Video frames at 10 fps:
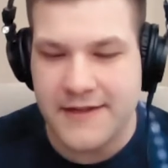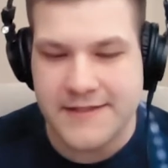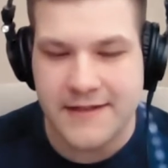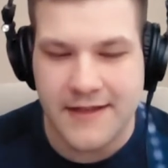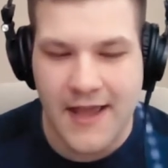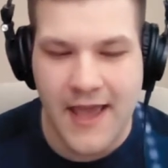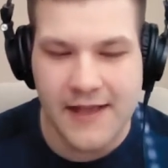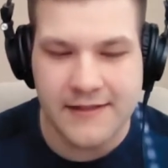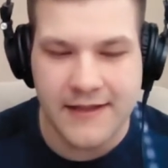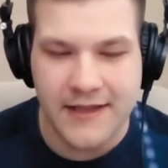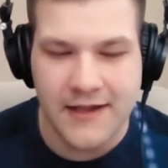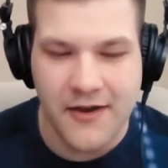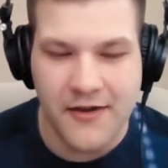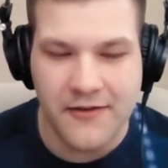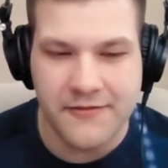is an alley
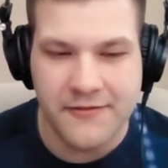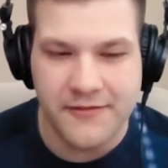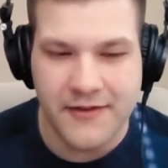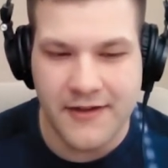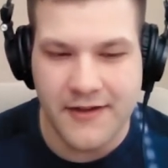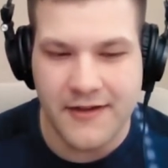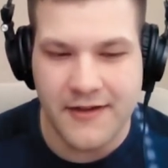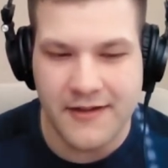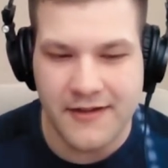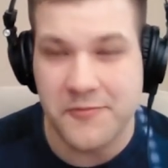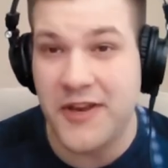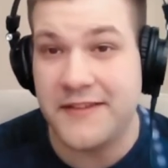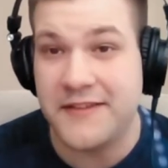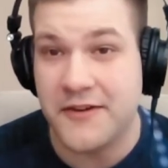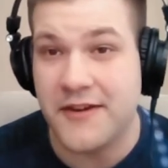of
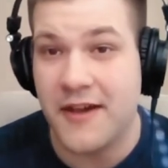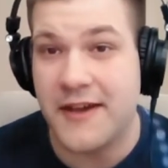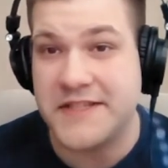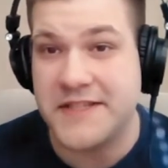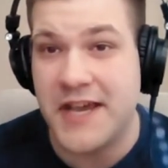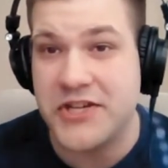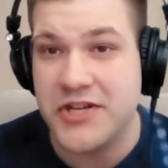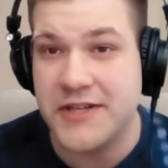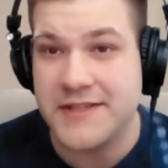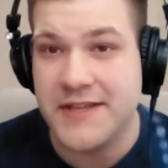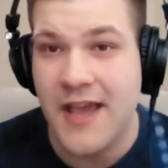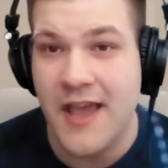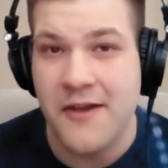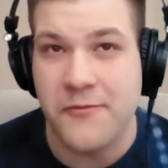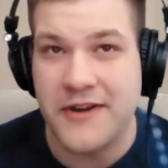community organizations
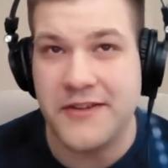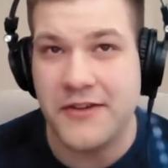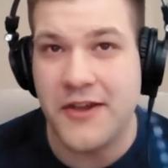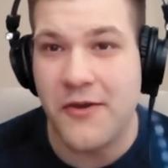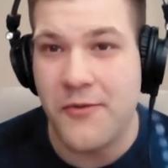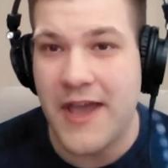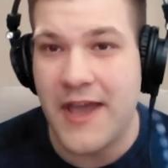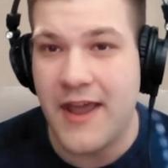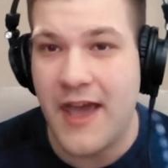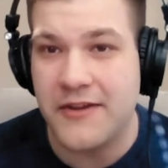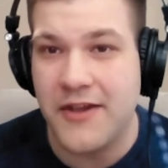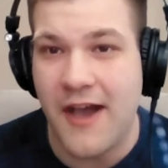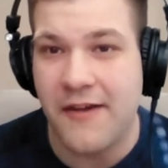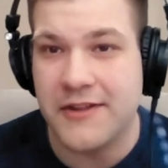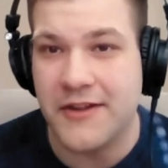where you go in and you
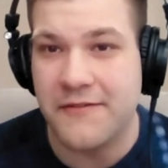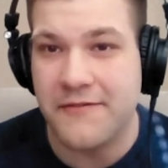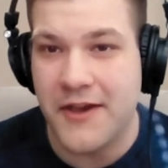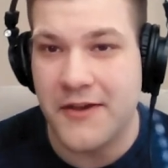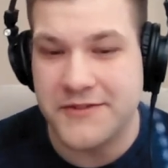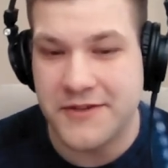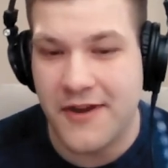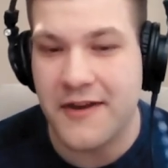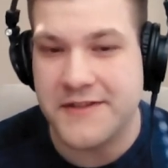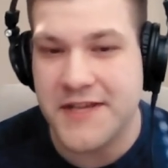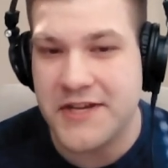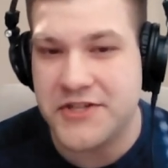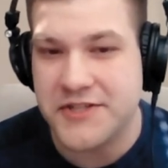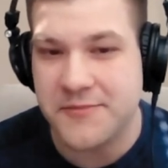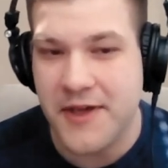have a lot of those
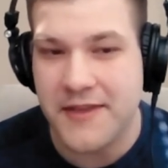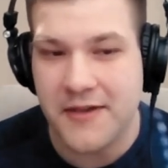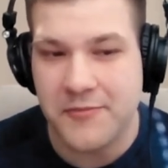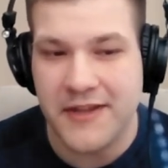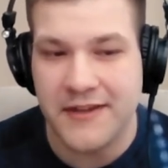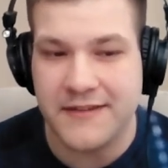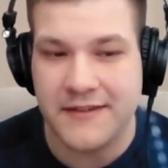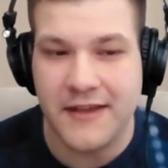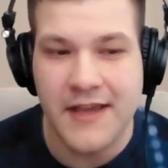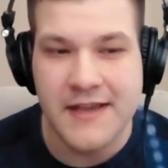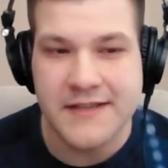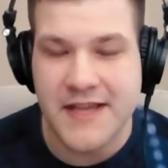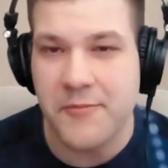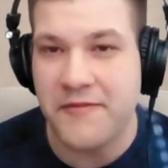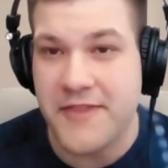organizations by the community.
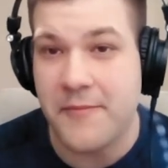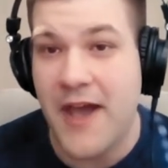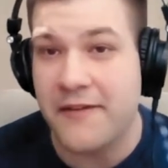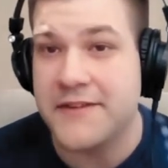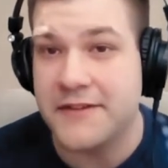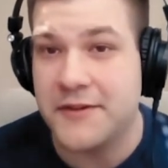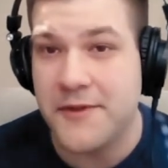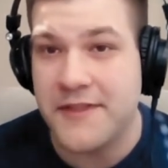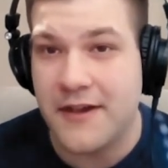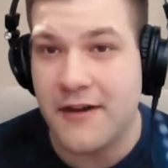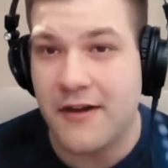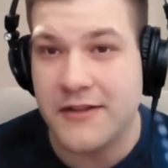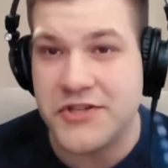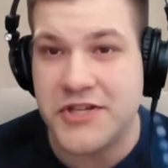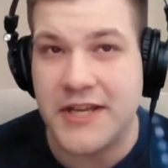Some of them have to do with
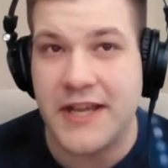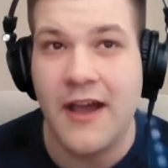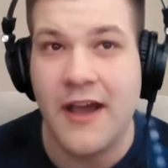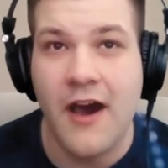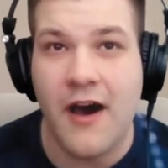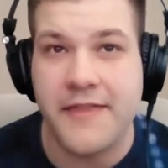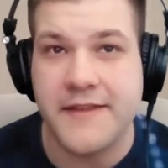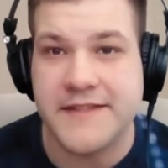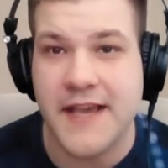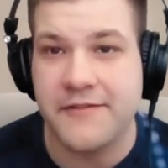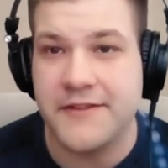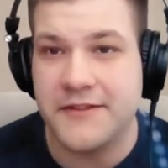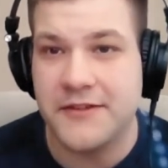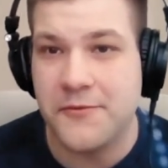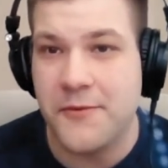ecology, others have
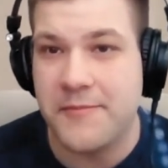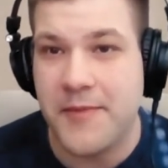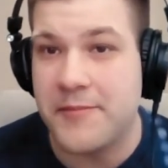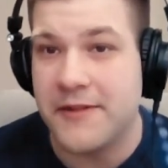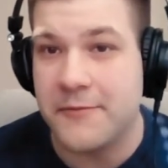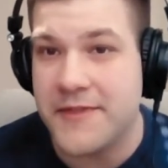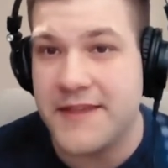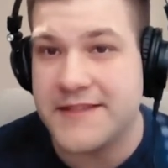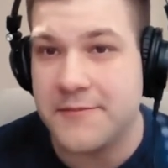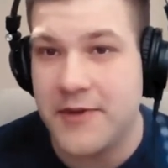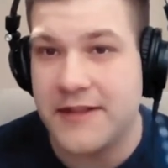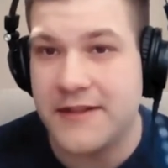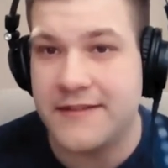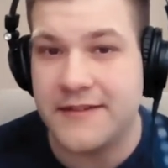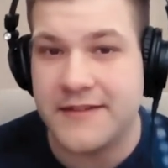to do with people with
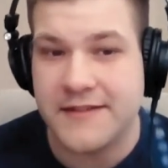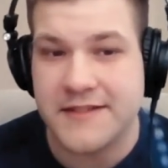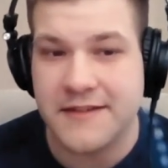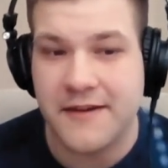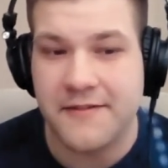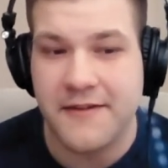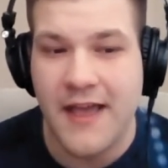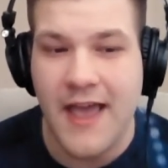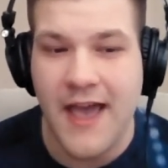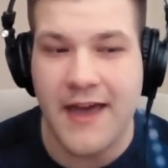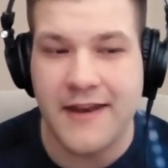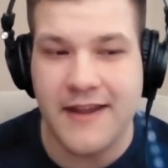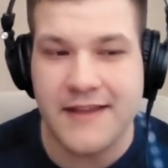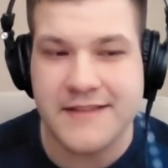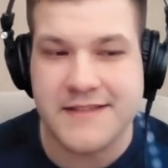disabilities and stuff.
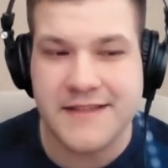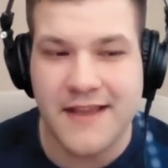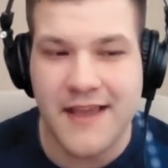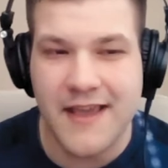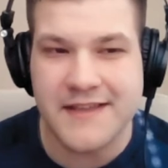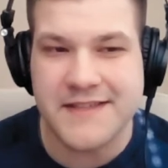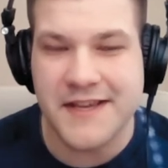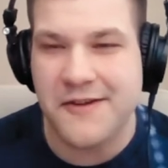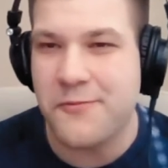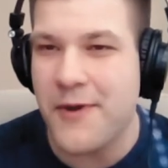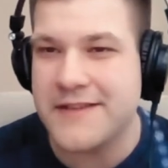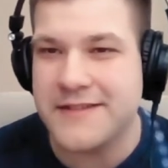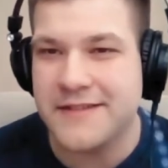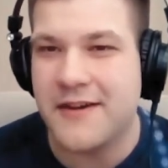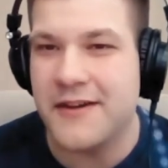And it's a
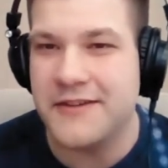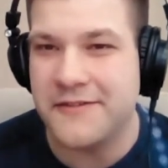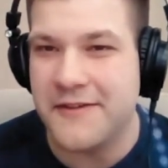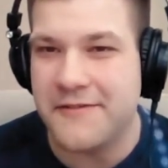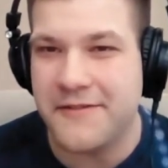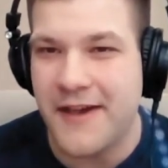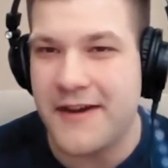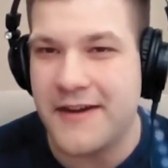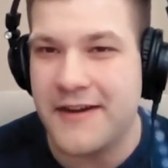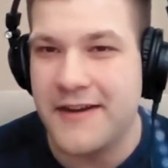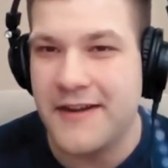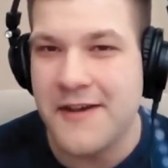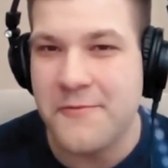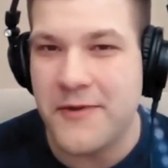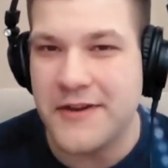quest kind of affair
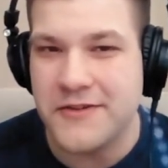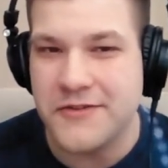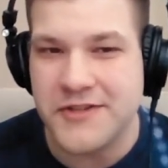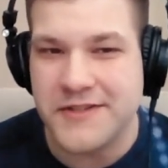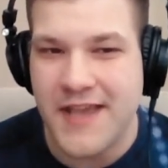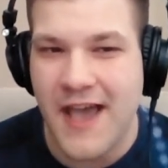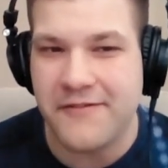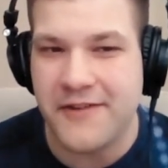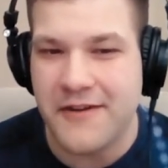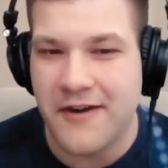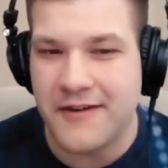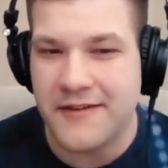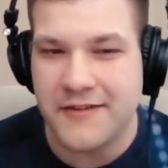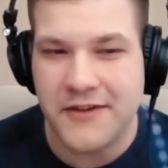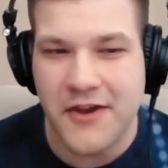where you just have a
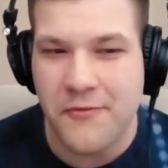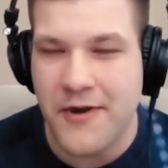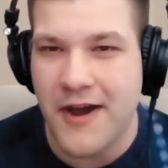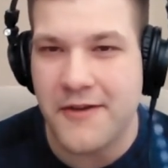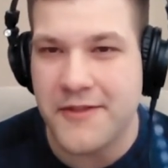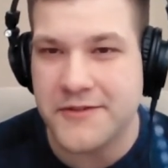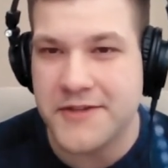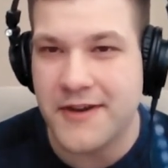card and you go around those